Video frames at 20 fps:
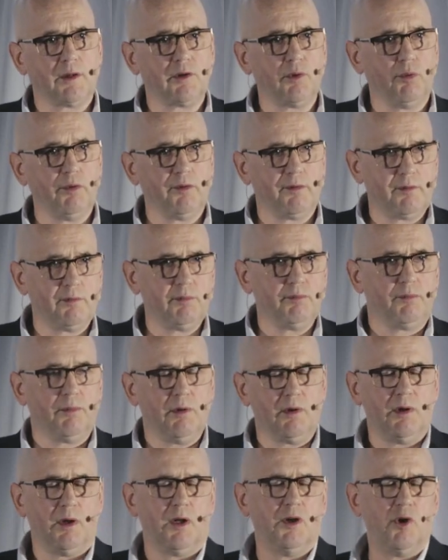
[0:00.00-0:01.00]
there was
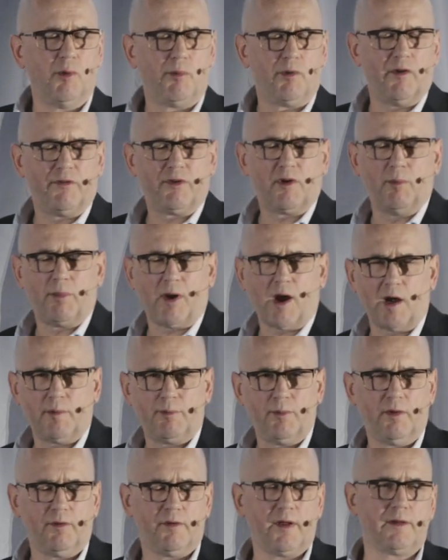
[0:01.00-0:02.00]
a number of
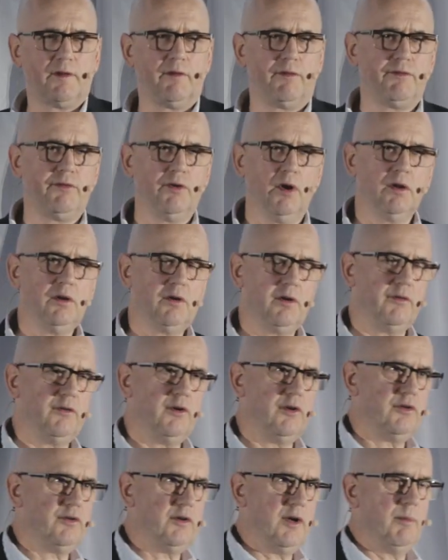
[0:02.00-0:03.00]
compartments at the front of the
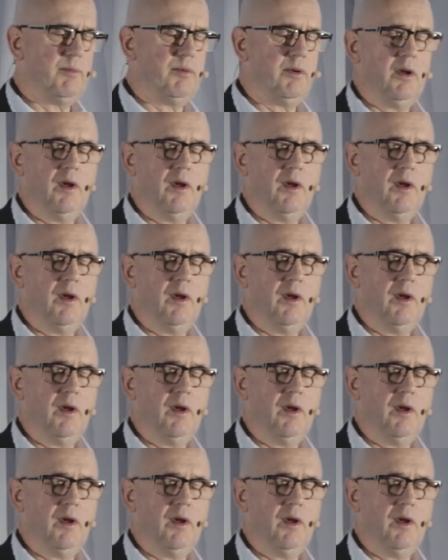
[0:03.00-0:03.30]
ship,